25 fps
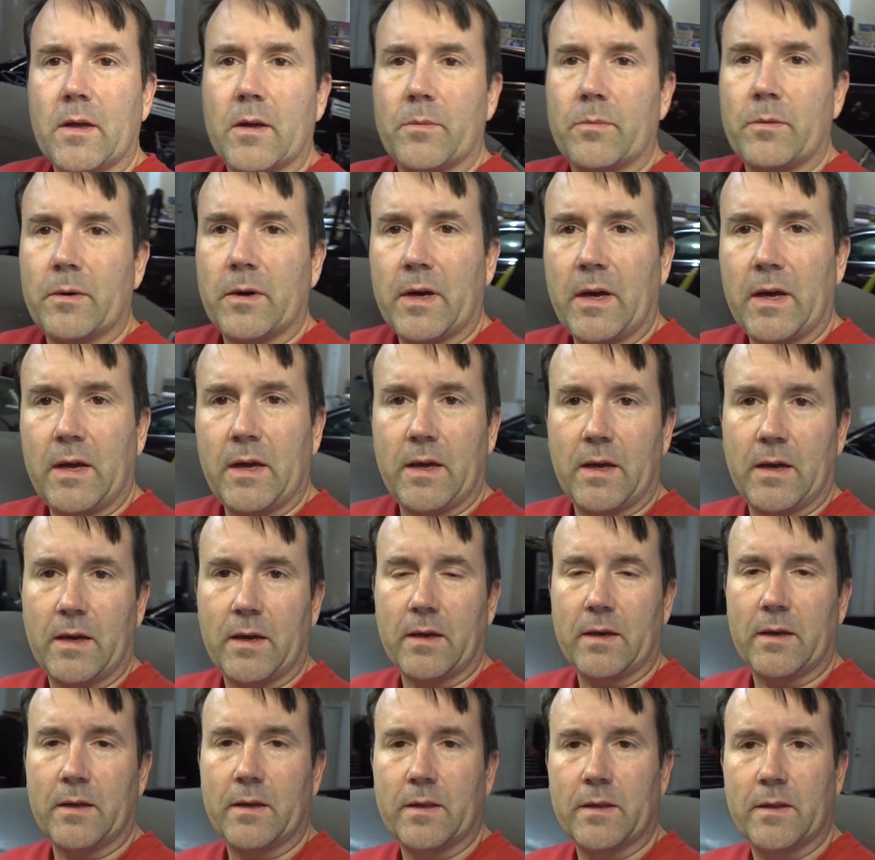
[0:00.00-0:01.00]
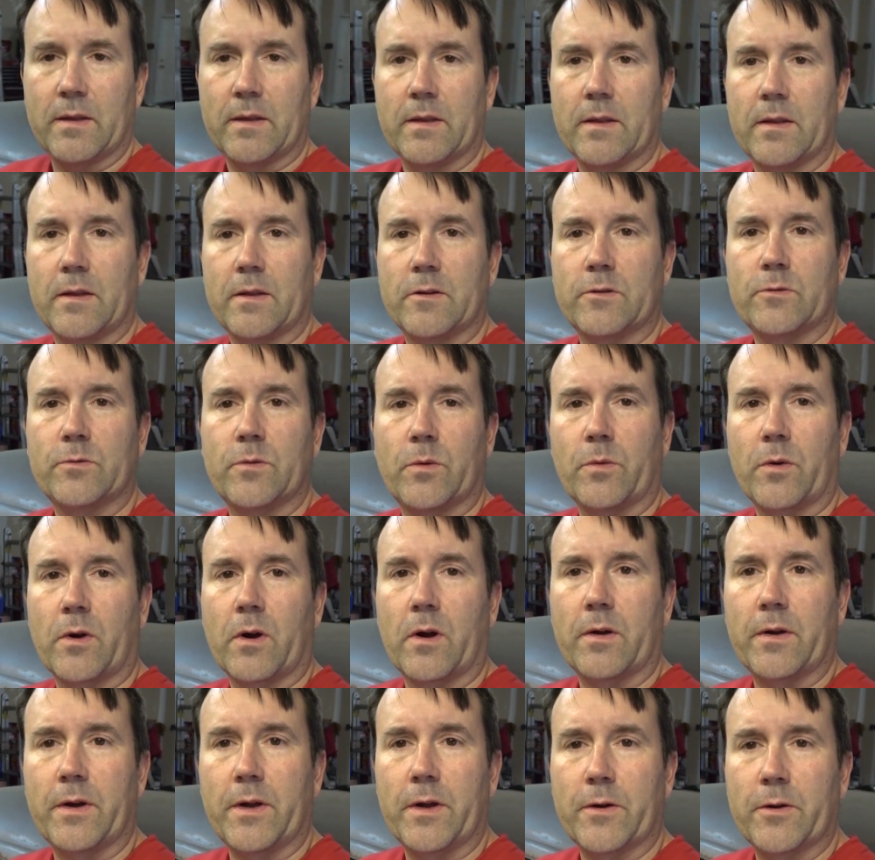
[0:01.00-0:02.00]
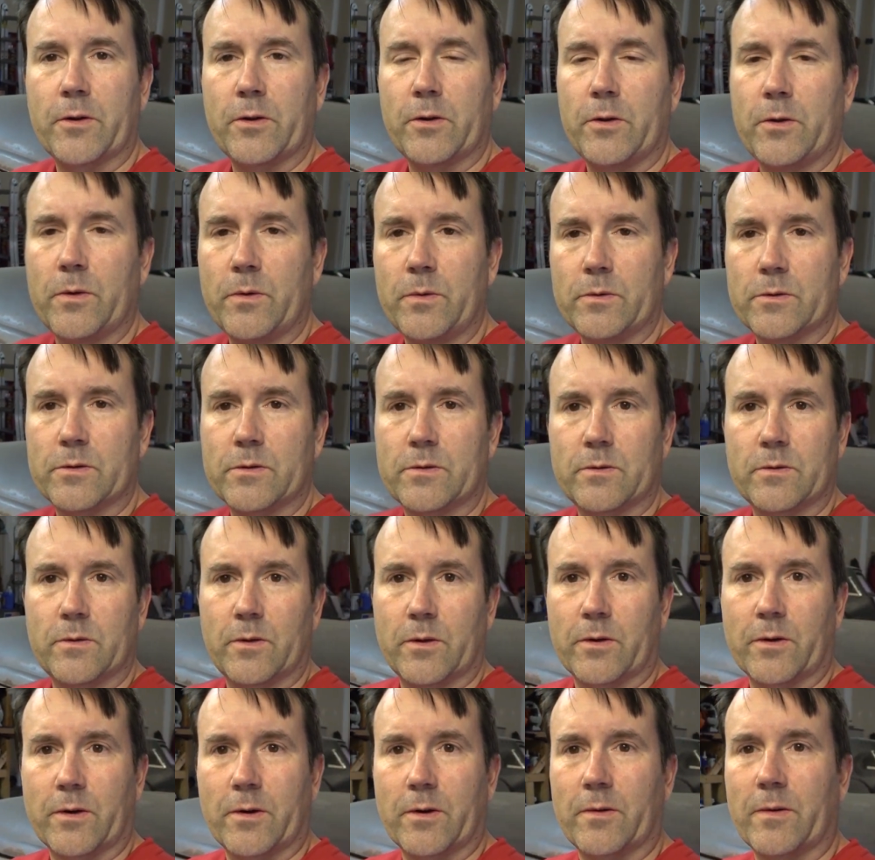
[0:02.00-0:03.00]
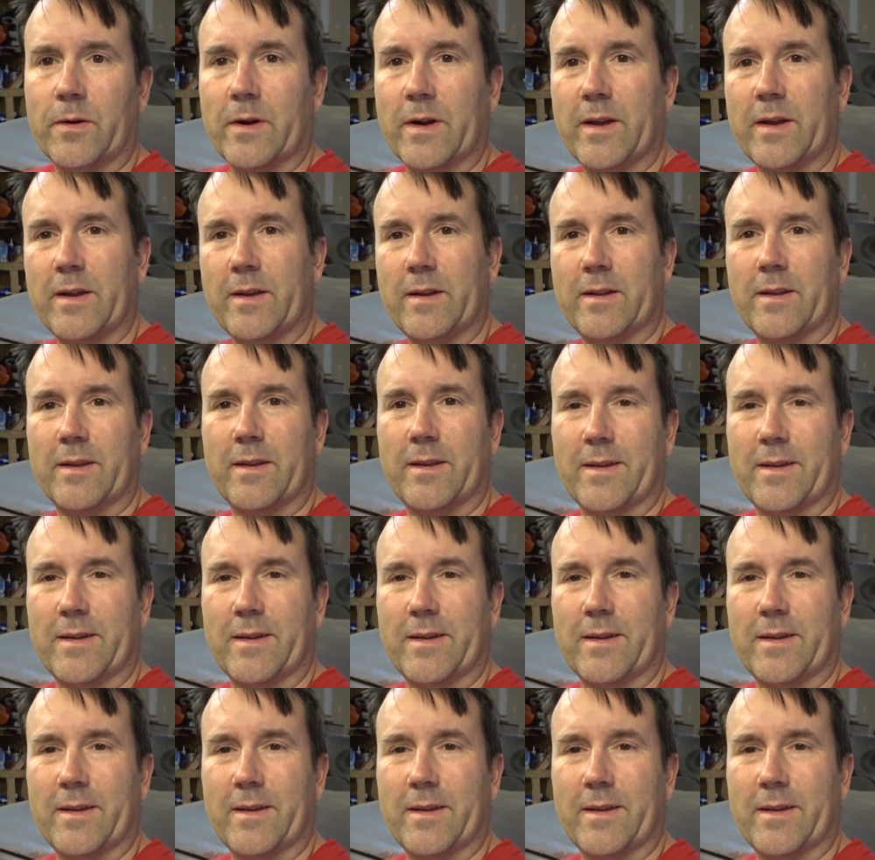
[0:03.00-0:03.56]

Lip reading: But hey, that's what we're all here to do, is learn, right?